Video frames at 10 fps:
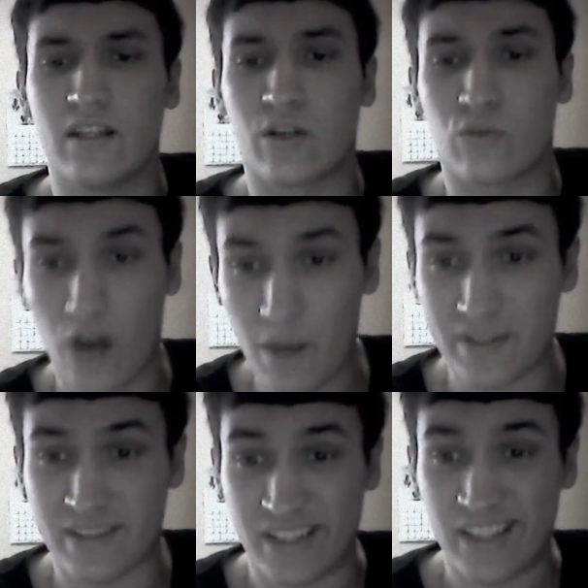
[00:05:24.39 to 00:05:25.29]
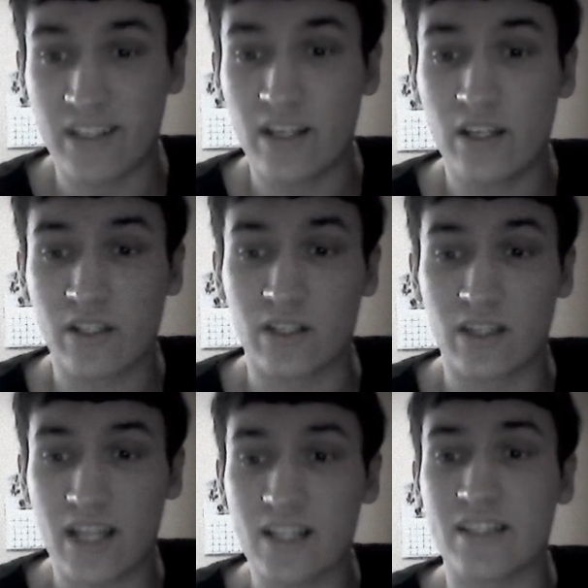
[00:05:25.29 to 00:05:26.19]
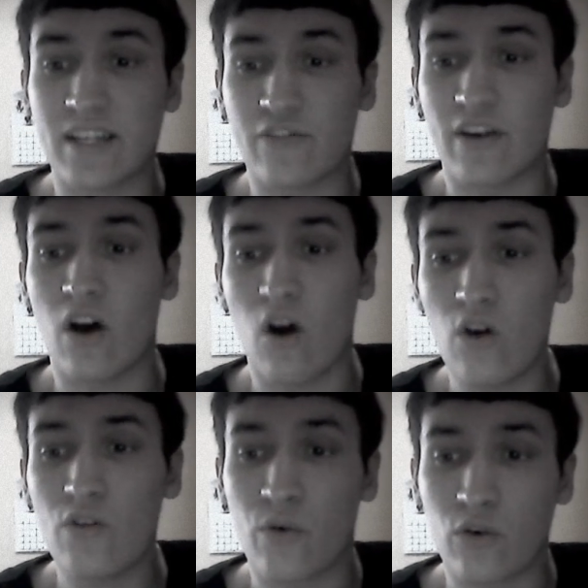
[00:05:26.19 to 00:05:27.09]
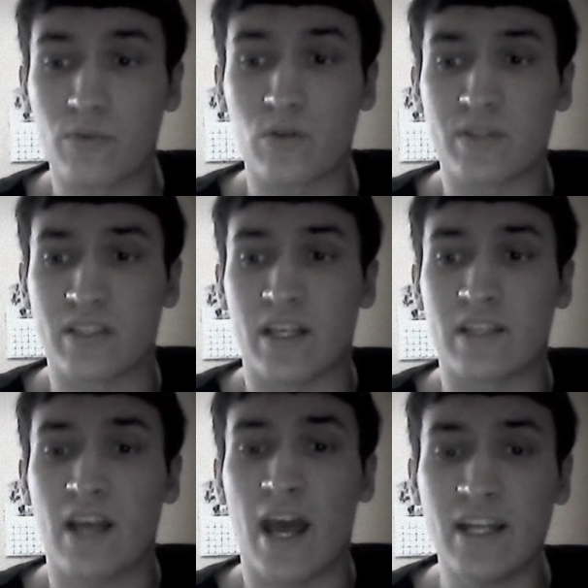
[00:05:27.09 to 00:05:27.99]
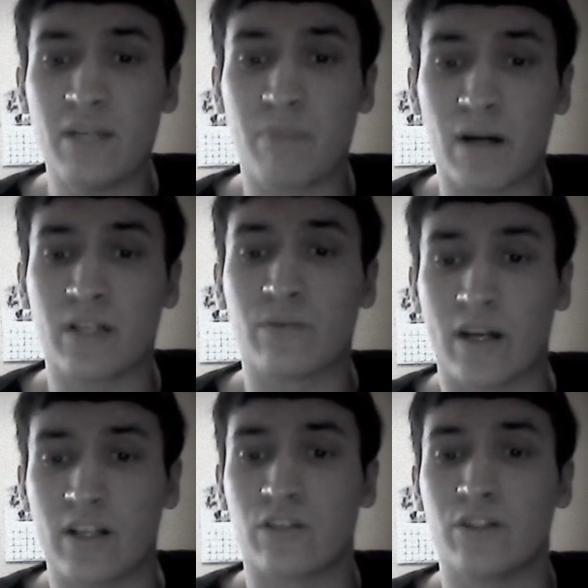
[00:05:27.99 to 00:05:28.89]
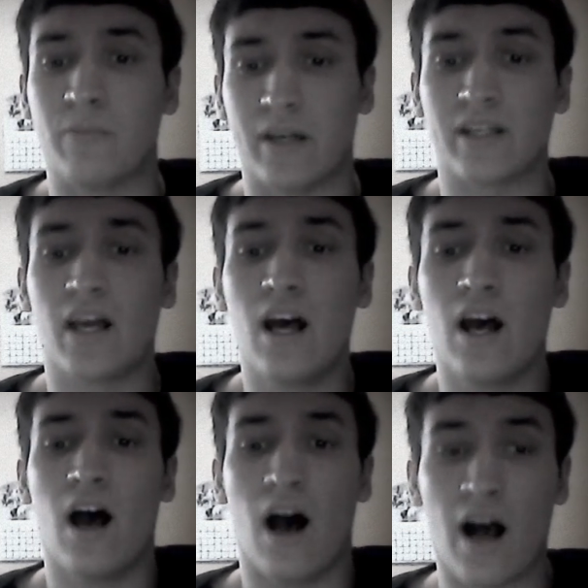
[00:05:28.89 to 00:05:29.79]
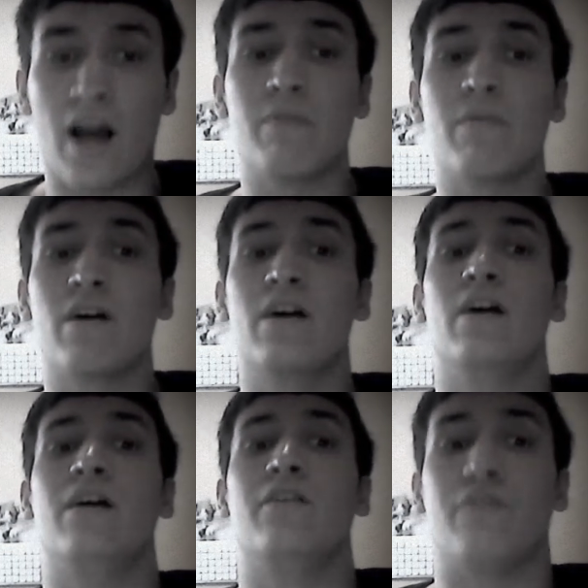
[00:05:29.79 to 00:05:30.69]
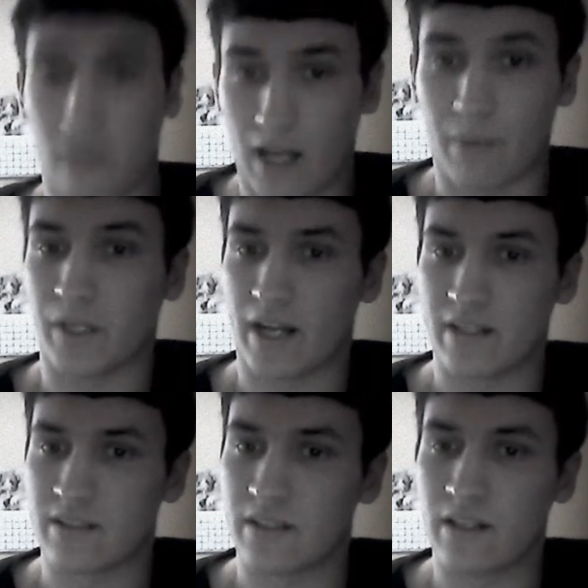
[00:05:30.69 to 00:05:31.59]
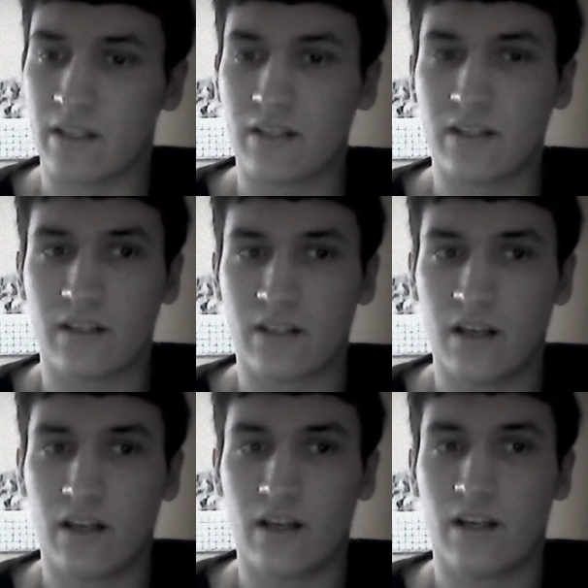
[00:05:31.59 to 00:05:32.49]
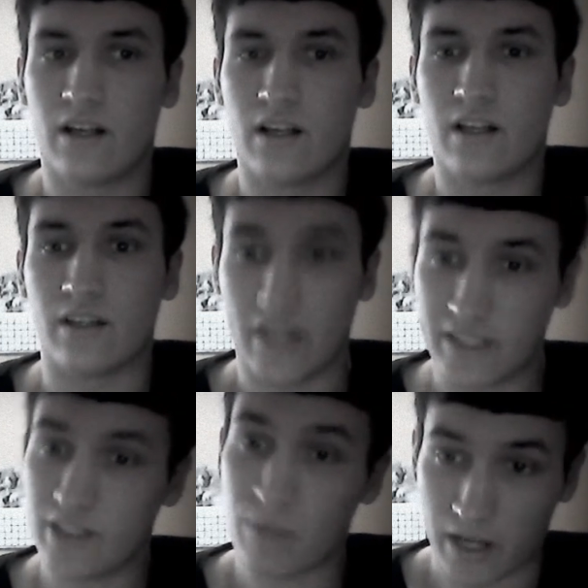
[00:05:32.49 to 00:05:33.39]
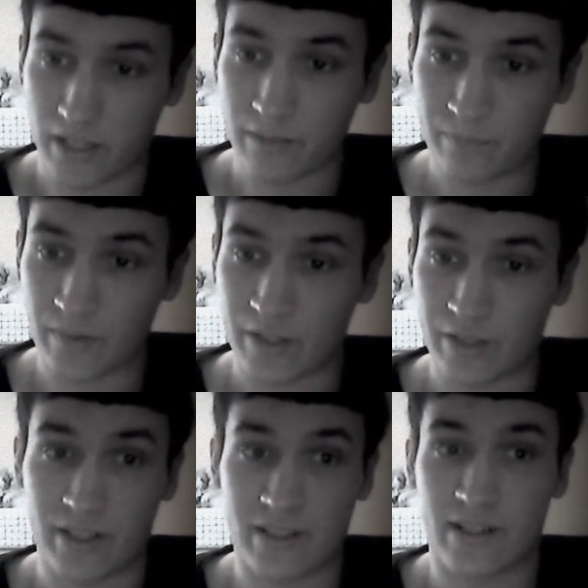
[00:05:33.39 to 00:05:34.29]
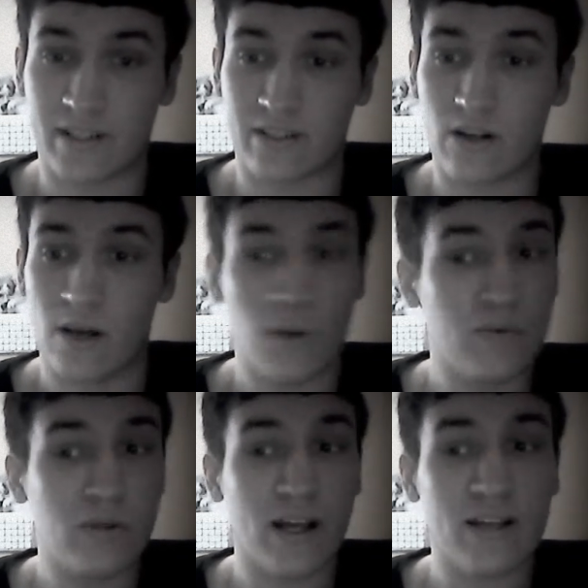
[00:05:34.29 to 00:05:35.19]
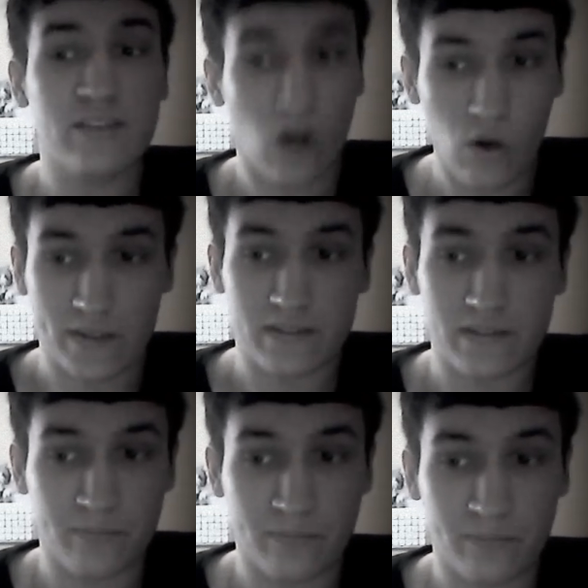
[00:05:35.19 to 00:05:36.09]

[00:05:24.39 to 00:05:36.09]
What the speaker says: necropsy could likely identify all the horrible mistakes any budding writer could make. I'm flabbergasted. Thank you, Brian. Your insights are helpful as always.